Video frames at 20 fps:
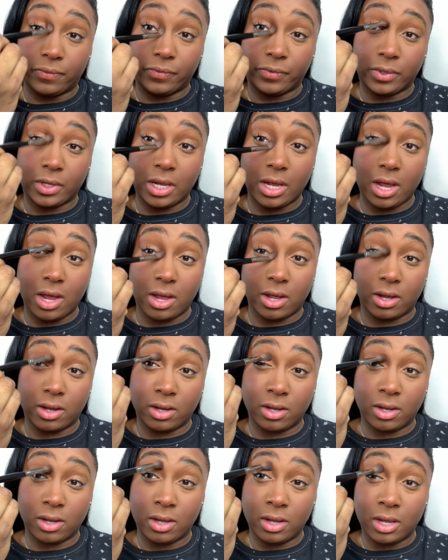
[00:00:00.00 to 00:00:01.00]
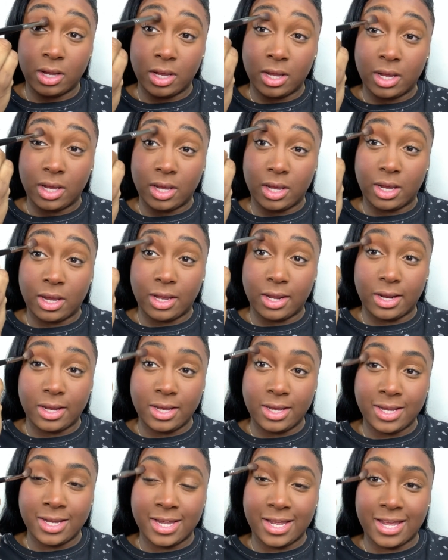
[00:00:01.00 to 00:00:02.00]
Yeah, it
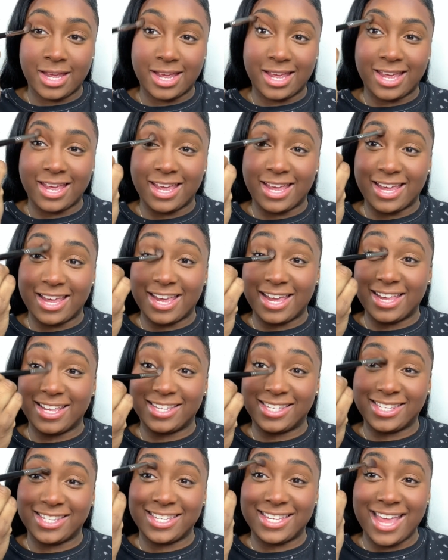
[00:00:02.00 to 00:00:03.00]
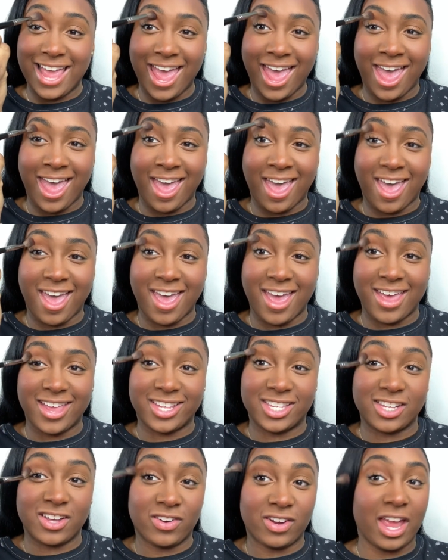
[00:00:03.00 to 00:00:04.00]
is.
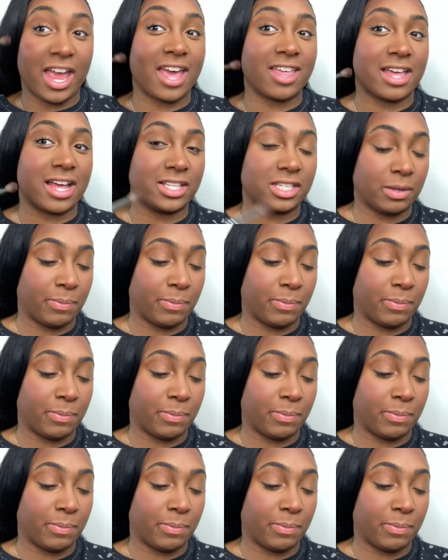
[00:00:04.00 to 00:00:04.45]
Yes. Okay, that's a